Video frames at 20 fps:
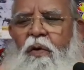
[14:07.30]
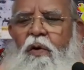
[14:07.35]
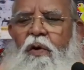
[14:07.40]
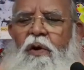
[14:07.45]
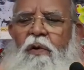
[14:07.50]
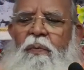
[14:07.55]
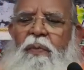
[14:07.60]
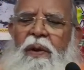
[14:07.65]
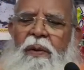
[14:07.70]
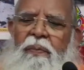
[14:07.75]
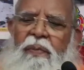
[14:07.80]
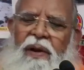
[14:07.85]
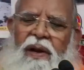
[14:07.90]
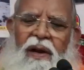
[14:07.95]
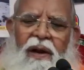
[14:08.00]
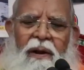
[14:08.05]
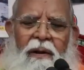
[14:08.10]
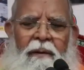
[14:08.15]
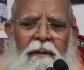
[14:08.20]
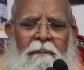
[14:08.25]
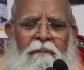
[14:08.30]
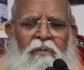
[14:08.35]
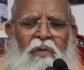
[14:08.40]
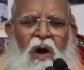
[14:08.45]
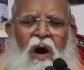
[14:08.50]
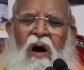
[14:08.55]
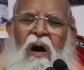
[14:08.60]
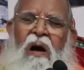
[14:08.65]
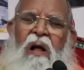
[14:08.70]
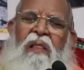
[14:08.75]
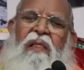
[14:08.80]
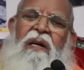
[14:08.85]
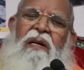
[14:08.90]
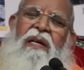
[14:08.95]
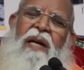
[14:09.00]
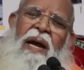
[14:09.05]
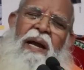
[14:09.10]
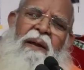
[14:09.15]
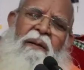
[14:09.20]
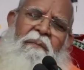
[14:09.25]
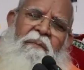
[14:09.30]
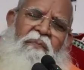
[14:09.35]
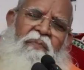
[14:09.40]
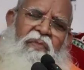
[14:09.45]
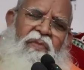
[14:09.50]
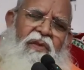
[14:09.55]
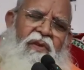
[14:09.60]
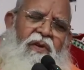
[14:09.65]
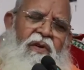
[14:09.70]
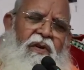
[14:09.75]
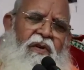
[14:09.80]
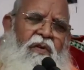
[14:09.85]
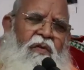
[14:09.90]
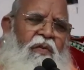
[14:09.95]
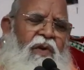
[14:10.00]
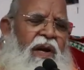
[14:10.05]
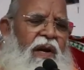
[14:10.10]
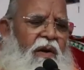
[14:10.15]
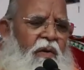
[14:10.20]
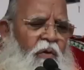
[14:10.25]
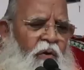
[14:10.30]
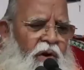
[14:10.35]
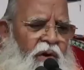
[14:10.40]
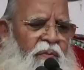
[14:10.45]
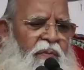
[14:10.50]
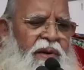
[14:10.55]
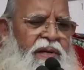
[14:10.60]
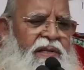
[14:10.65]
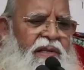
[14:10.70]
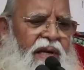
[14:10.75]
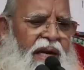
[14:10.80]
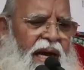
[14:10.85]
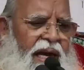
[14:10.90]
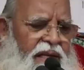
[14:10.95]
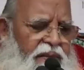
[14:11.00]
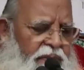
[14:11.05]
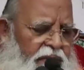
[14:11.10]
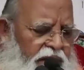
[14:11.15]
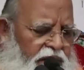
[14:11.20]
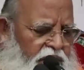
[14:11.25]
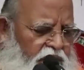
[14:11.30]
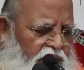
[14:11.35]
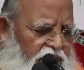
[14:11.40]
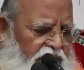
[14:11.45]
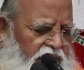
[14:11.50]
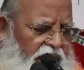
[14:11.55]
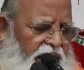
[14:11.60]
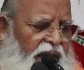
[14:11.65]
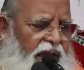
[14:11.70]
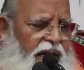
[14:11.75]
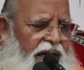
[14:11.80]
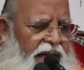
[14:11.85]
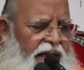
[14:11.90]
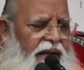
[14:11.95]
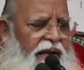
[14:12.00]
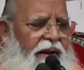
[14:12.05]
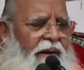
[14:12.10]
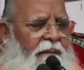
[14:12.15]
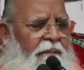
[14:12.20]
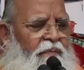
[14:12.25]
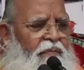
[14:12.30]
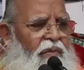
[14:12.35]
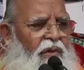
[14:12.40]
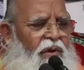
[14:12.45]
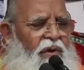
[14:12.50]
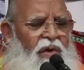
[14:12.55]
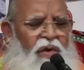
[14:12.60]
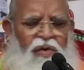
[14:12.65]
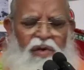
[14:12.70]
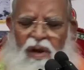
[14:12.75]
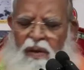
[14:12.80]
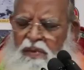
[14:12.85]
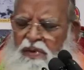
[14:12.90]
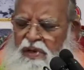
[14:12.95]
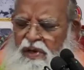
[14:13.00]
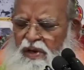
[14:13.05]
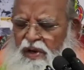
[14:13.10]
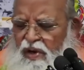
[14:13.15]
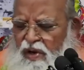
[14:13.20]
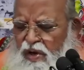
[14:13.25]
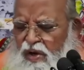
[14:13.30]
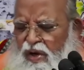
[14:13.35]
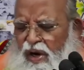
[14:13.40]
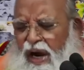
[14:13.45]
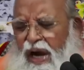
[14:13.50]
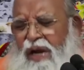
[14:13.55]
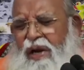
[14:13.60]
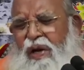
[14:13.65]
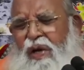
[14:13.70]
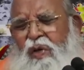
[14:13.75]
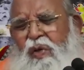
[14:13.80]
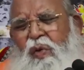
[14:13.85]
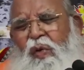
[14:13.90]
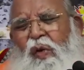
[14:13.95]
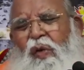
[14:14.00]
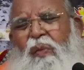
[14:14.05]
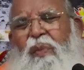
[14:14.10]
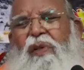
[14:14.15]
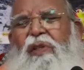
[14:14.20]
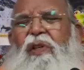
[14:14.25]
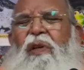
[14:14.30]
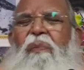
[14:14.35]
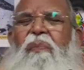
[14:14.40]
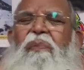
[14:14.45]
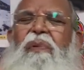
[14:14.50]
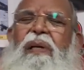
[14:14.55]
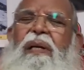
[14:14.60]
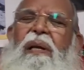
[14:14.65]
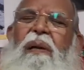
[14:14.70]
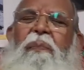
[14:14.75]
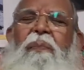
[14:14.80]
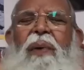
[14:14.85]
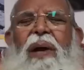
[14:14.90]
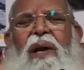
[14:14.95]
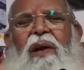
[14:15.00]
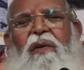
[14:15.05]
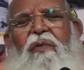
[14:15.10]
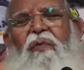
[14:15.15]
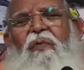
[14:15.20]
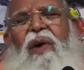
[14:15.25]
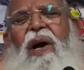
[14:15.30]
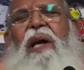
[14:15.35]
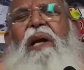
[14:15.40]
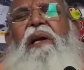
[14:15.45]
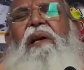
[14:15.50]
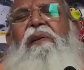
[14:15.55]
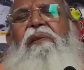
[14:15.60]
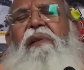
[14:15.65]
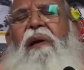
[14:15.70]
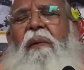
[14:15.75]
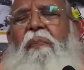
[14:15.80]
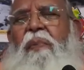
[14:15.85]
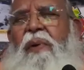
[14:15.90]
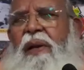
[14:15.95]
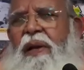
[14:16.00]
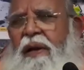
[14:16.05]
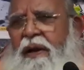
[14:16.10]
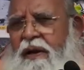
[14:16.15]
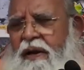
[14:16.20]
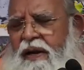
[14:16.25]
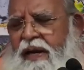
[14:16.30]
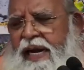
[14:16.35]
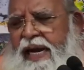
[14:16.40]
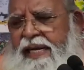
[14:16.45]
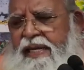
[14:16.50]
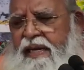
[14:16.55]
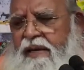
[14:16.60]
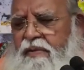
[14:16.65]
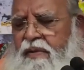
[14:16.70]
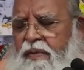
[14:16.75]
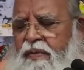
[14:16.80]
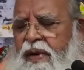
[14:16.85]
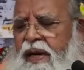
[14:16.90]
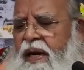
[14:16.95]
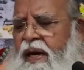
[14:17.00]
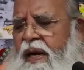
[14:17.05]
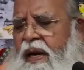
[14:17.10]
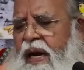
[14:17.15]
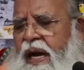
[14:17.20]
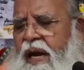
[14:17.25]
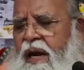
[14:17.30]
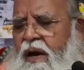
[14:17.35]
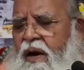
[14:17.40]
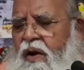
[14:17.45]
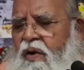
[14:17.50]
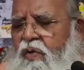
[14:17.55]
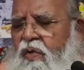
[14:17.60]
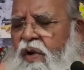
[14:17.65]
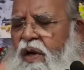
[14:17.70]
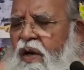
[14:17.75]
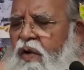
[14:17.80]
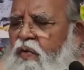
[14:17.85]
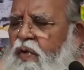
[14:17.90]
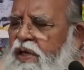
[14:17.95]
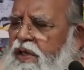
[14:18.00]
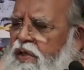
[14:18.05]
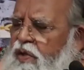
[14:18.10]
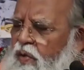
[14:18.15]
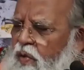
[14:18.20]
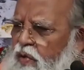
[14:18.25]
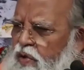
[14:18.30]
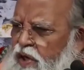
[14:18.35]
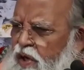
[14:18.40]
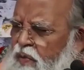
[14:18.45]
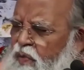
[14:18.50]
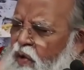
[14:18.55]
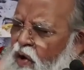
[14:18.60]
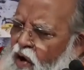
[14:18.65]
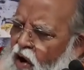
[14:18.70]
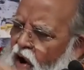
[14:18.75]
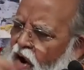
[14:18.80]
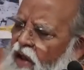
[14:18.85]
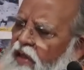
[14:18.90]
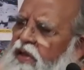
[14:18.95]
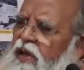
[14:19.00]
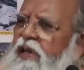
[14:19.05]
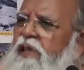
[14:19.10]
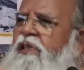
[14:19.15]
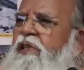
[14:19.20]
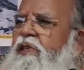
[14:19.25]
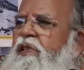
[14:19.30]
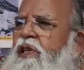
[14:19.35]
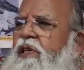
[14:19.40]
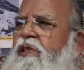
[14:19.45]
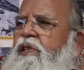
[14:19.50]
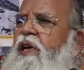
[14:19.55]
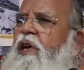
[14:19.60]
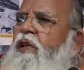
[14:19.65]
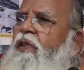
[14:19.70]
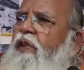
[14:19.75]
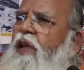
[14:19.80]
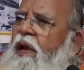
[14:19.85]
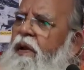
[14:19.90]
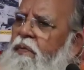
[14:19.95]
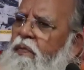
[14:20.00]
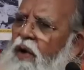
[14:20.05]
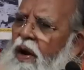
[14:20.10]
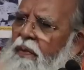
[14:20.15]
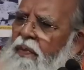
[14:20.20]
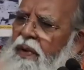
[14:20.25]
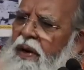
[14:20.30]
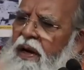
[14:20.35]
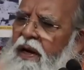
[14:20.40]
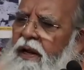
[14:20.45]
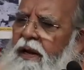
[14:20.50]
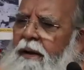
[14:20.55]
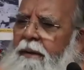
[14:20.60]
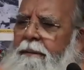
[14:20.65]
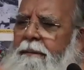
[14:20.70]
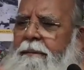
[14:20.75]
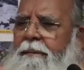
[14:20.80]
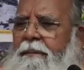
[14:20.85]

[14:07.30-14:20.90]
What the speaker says: Old people, all the time. One old person asked me this question, lady. Swamiji, I get so much of knee pain. Why it is happening? I said, Mama, I have got only one solution for all the diseases. Think properly.